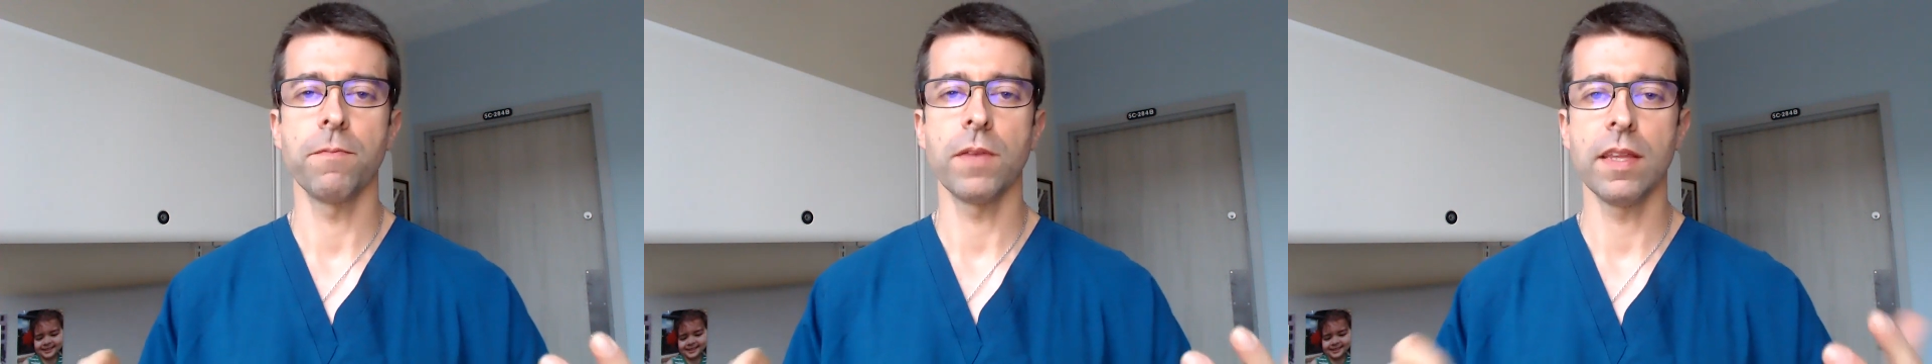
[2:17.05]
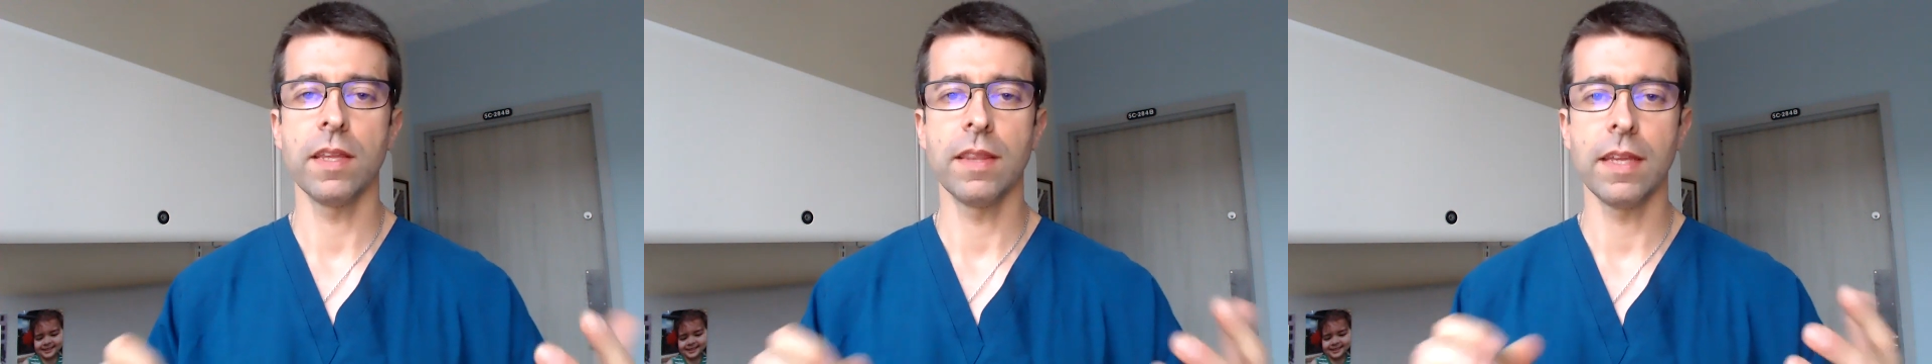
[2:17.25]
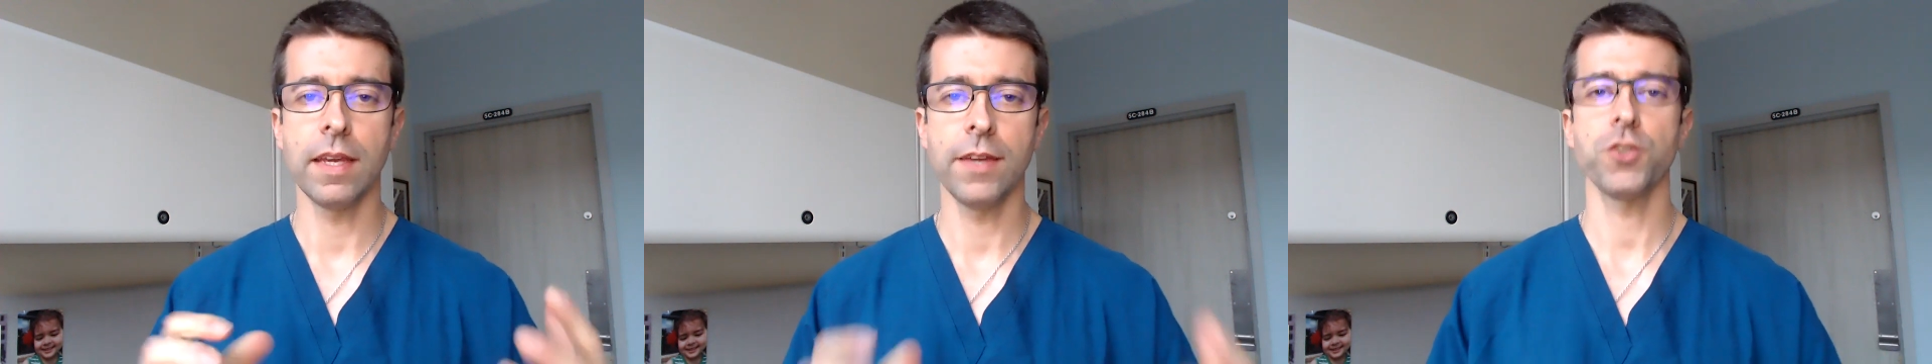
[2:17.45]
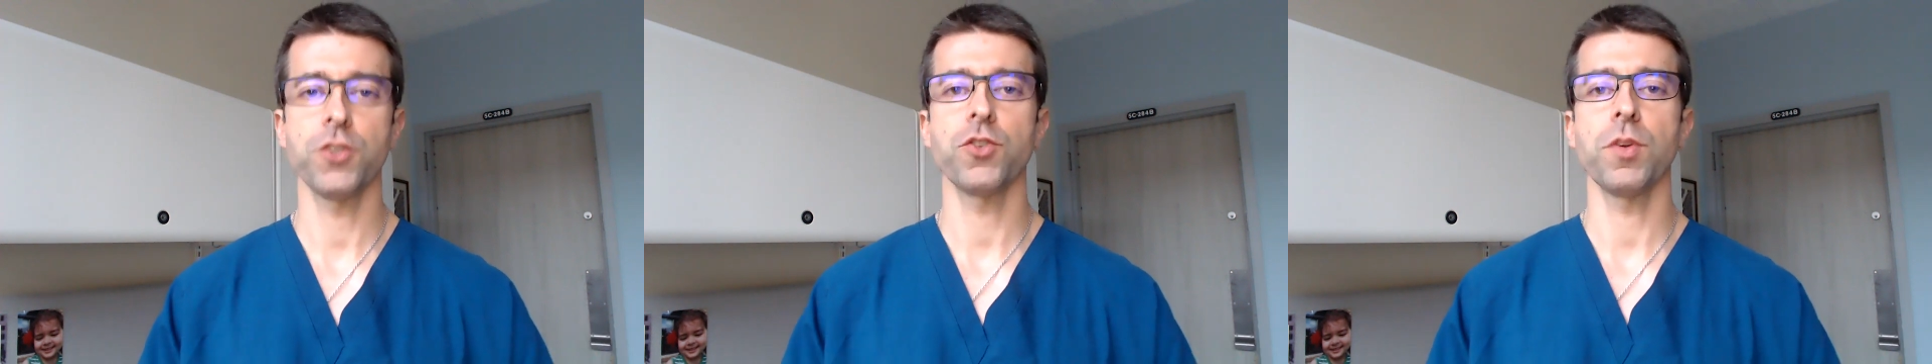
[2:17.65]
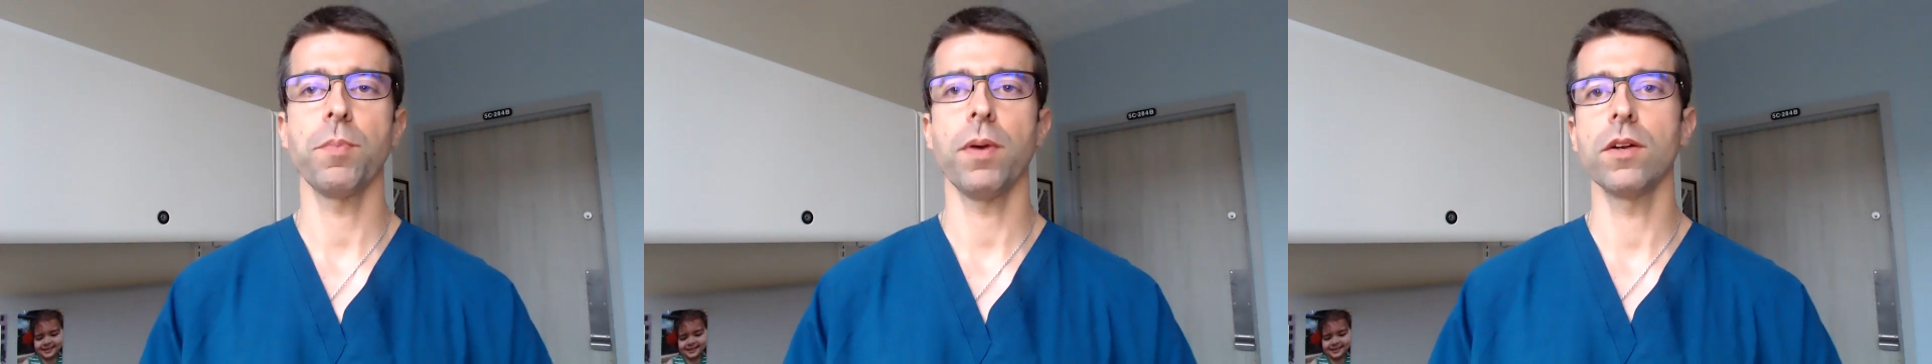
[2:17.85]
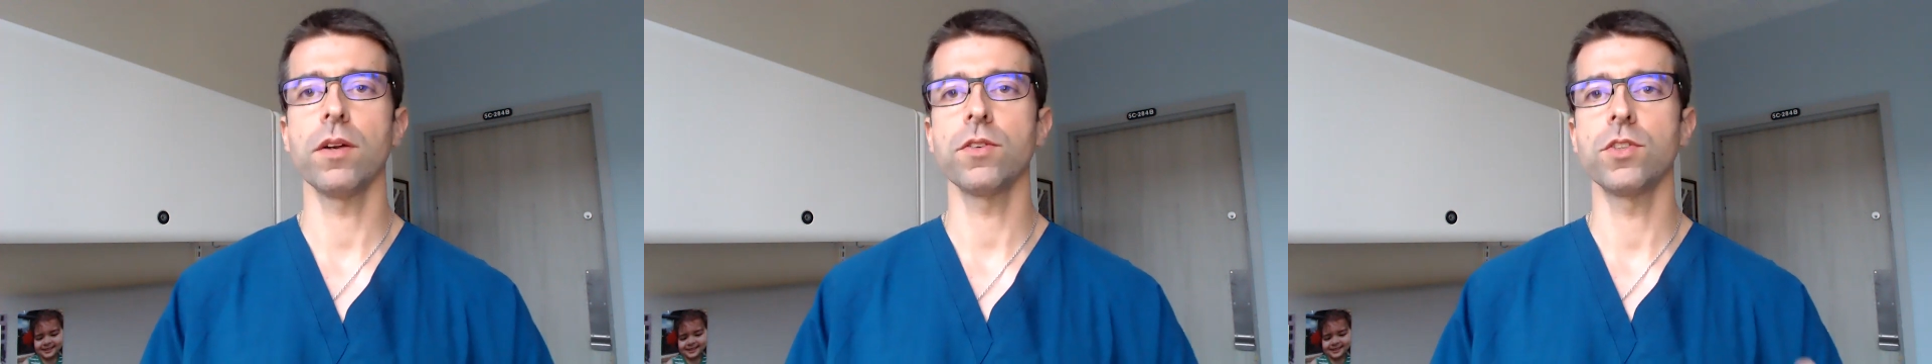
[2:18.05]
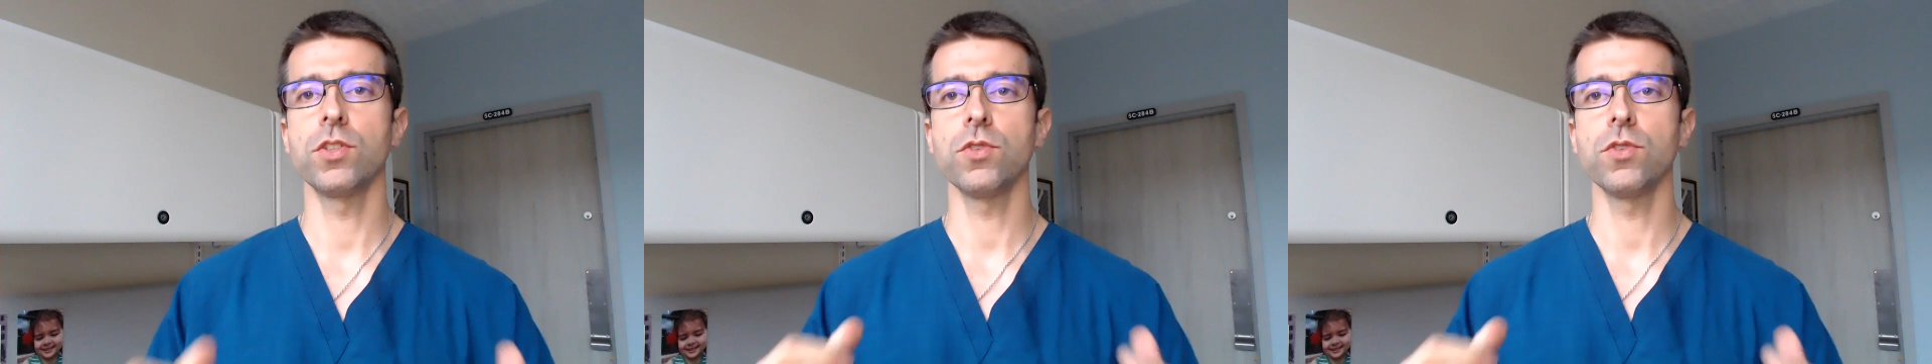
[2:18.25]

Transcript: in the history part,